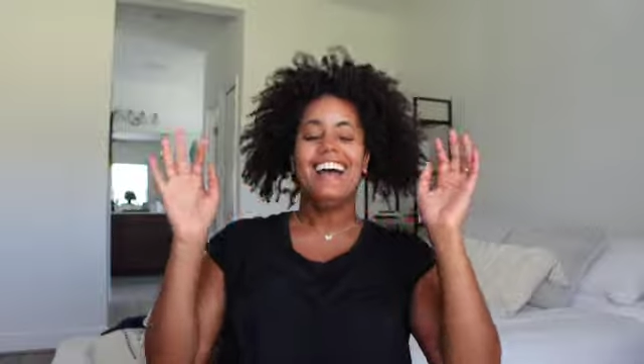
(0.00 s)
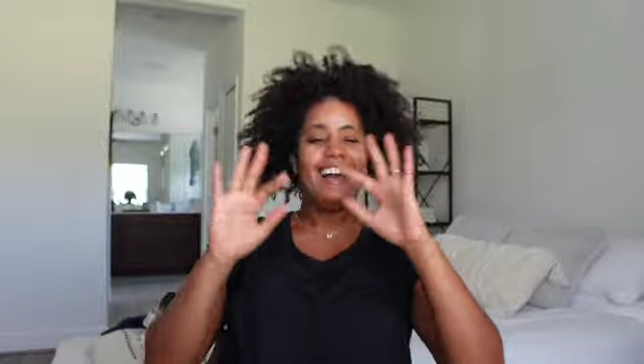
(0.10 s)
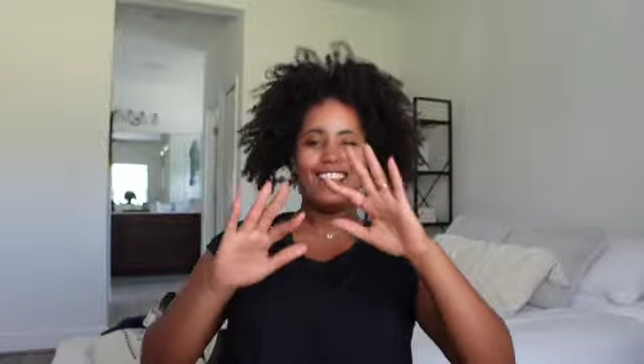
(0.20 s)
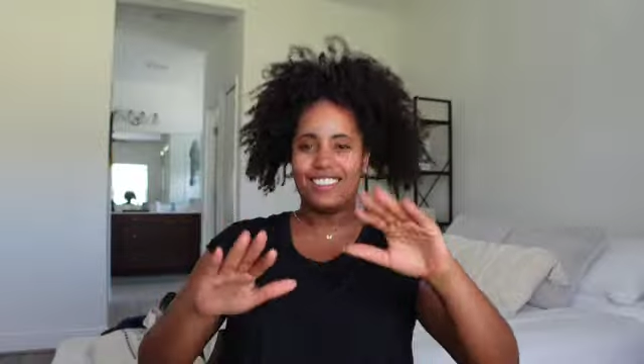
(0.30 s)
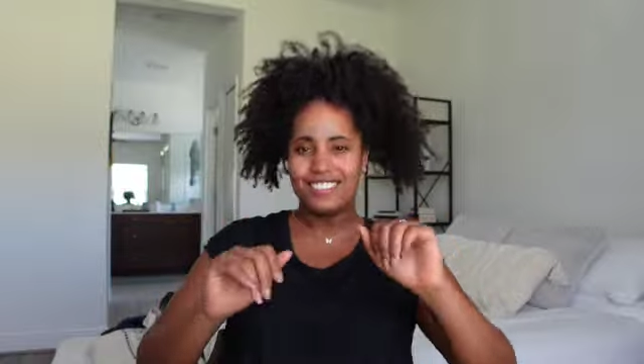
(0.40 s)

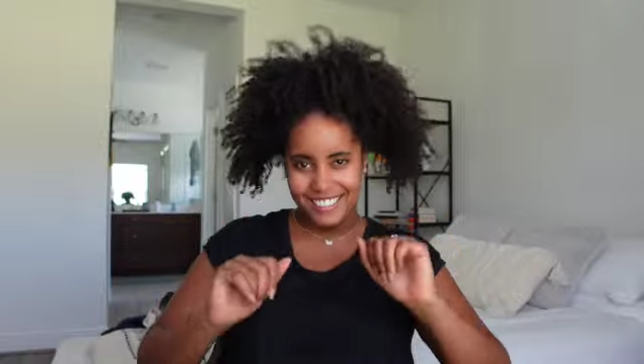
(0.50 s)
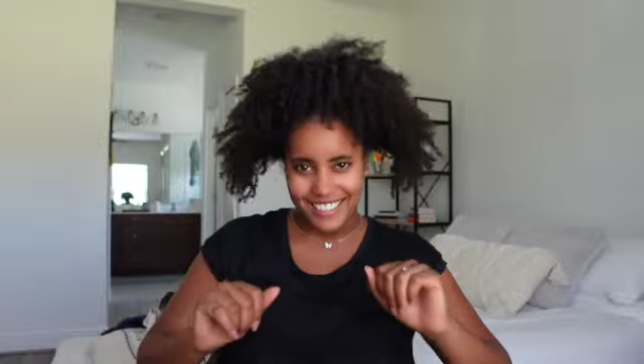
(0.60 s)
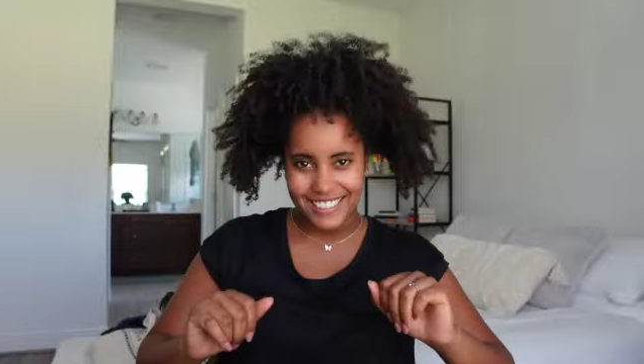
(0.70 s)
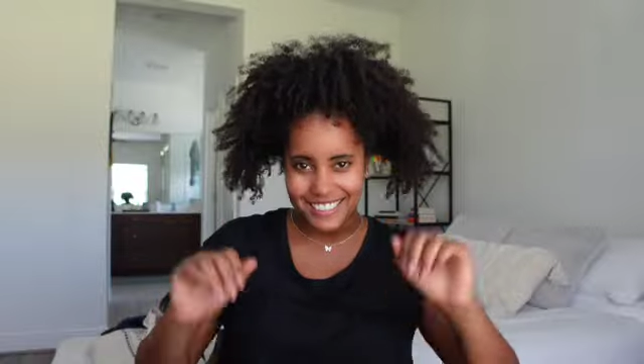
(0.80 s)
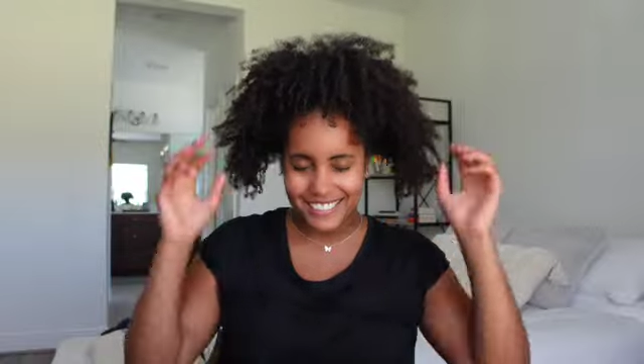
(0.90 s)
I look
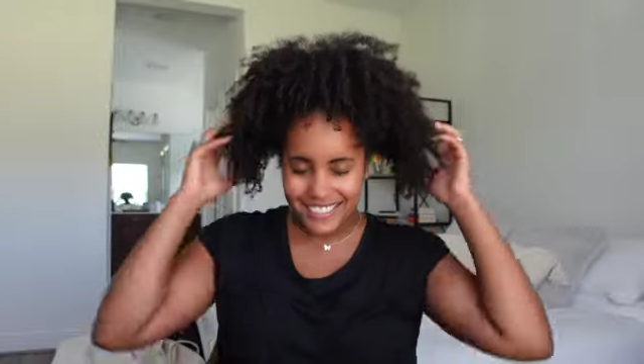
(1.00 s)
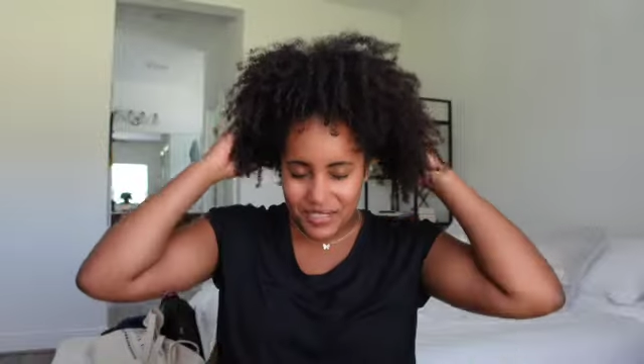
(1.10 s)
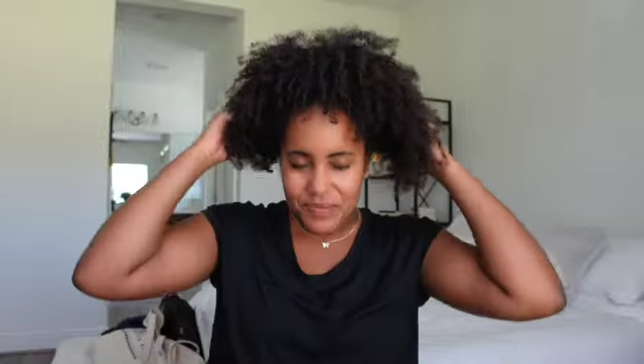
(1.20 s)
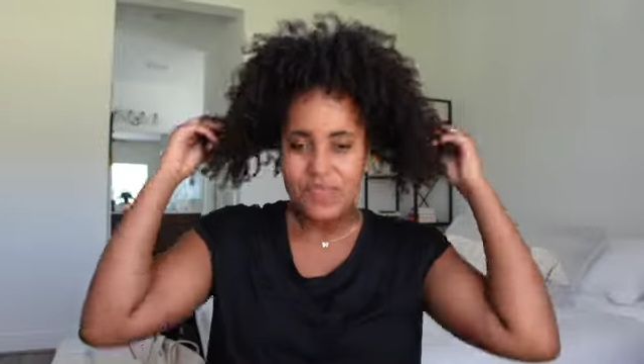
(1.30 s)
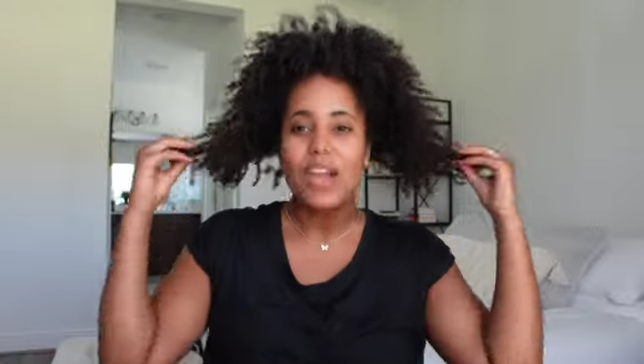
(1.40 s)
ridiculous.
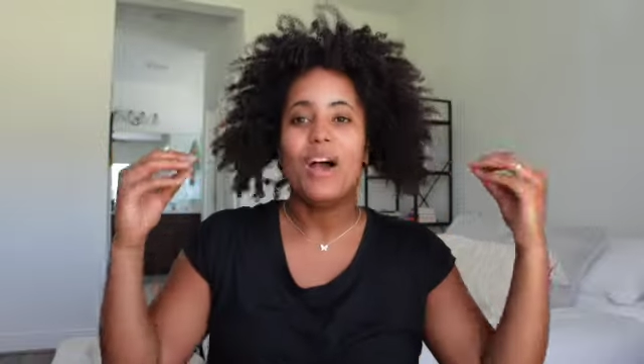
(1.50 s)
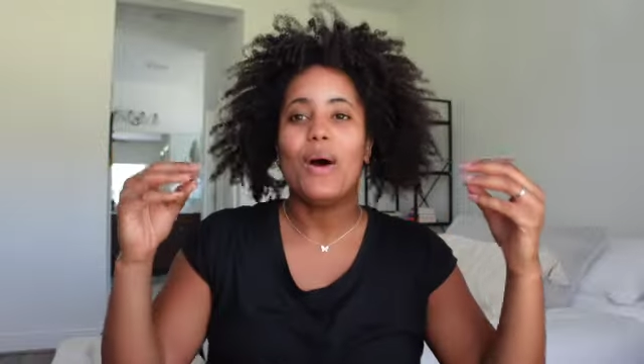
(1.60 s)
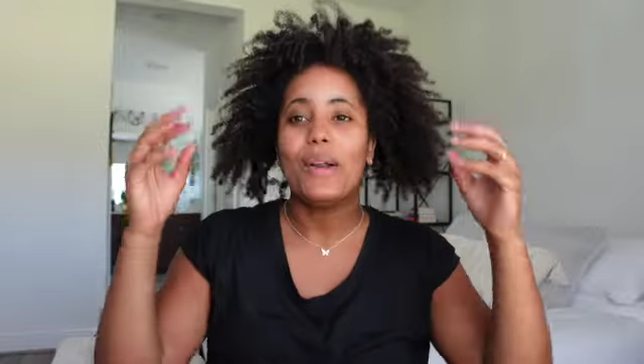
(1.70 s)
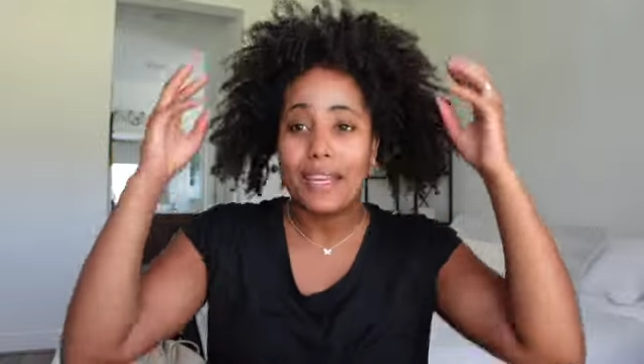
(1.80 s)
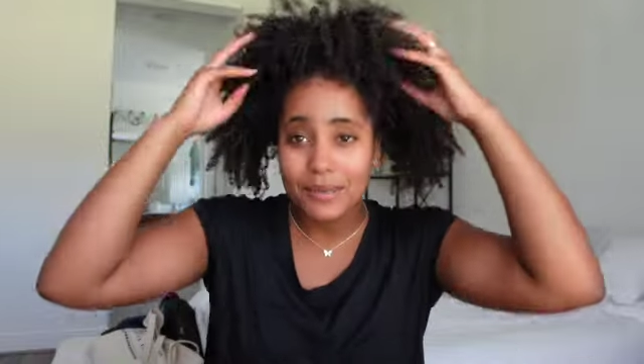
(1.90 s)

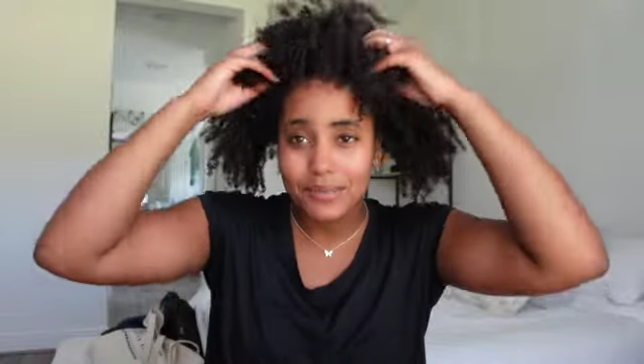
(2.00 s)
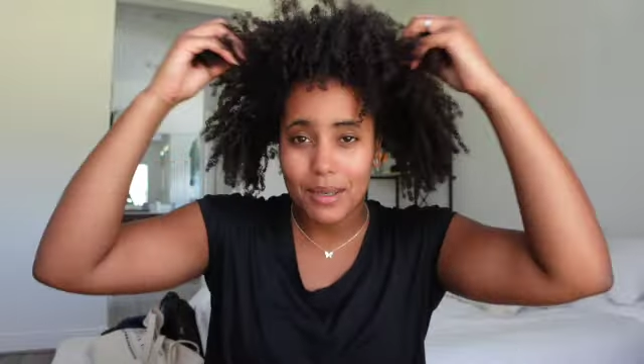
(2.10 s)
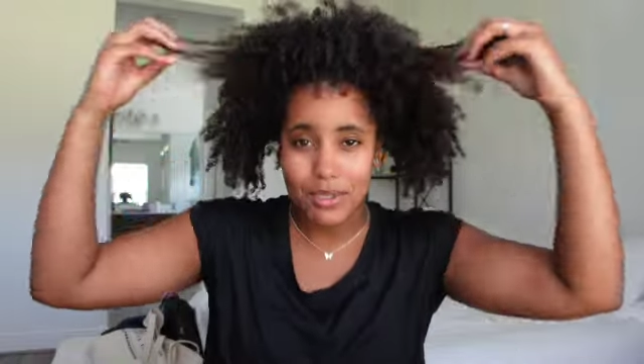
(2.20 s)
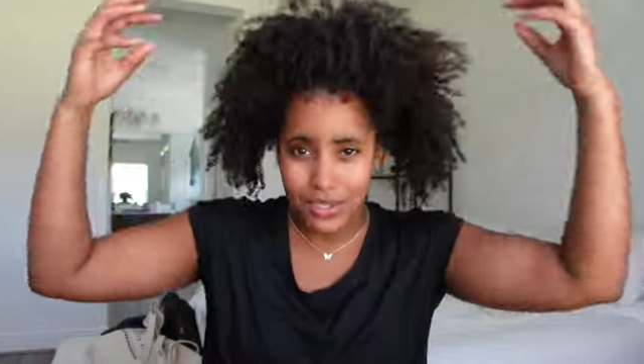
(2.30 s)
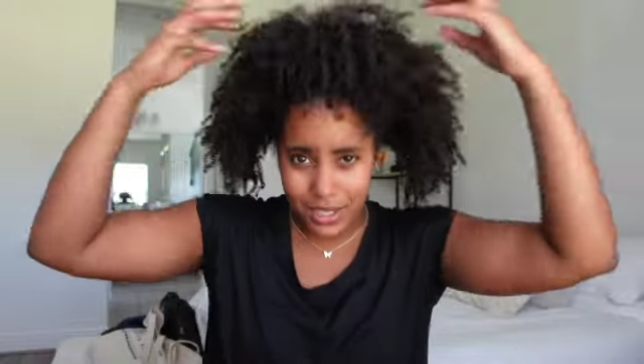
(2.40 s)
Okay,
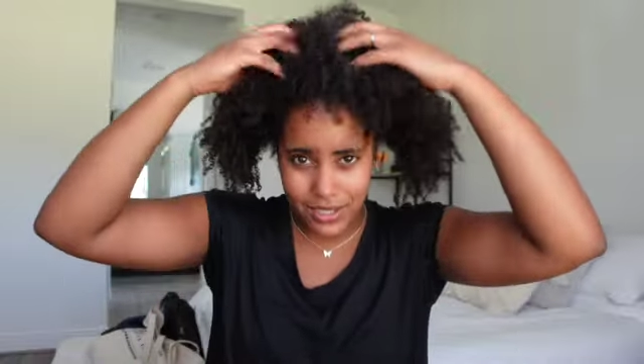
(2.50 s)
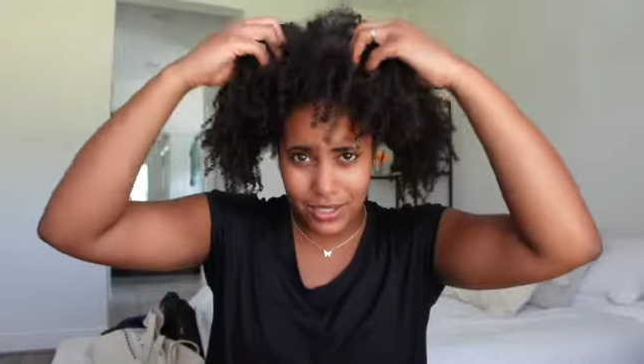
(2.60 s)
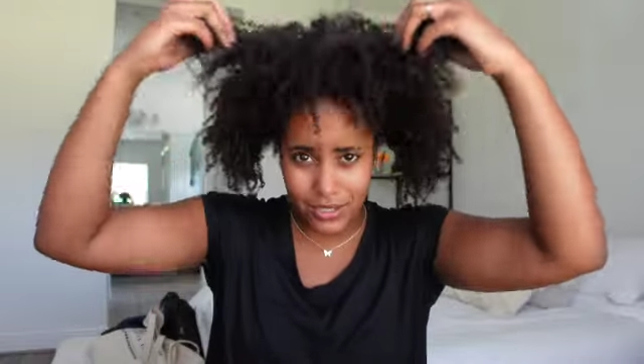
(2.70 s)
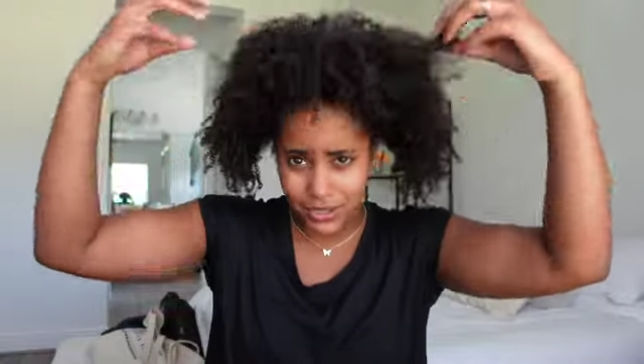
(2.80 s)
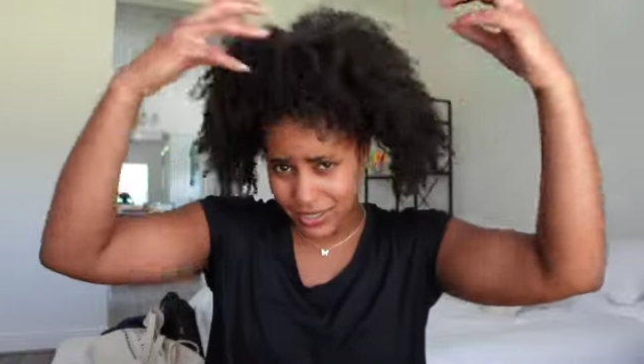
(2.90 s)
I'm just gonna
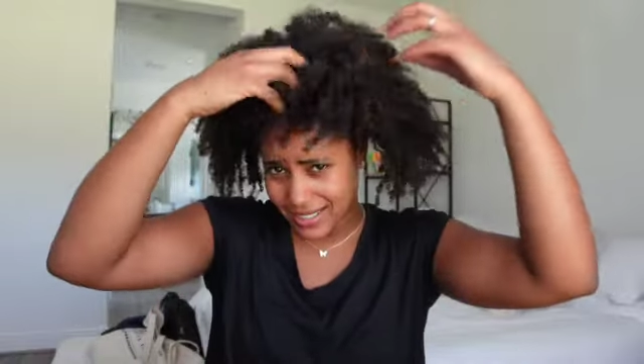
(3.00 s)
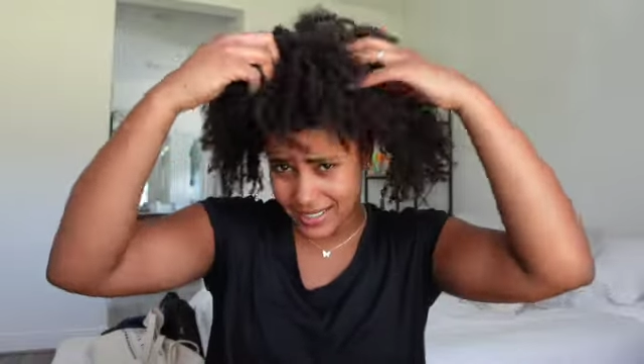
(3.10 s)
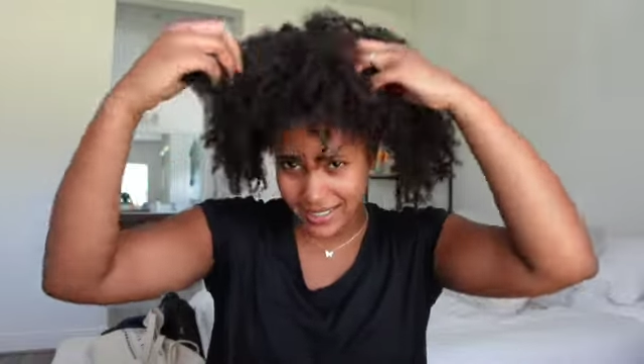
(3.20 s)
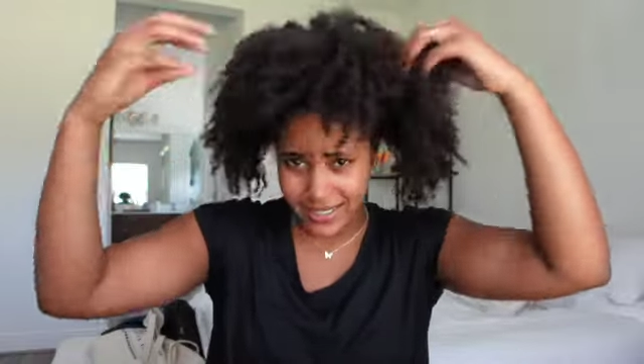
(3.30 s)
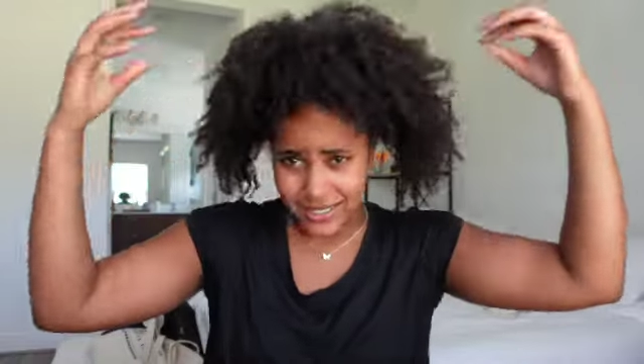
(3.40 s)
talk to you guys
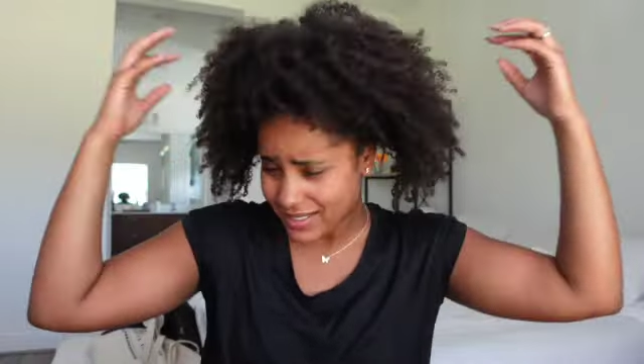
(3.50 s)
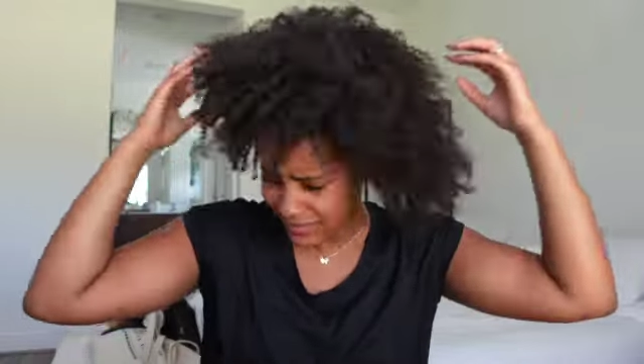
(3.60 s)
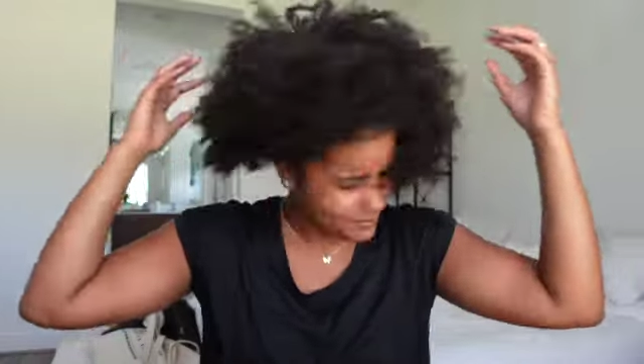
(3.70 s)
like this.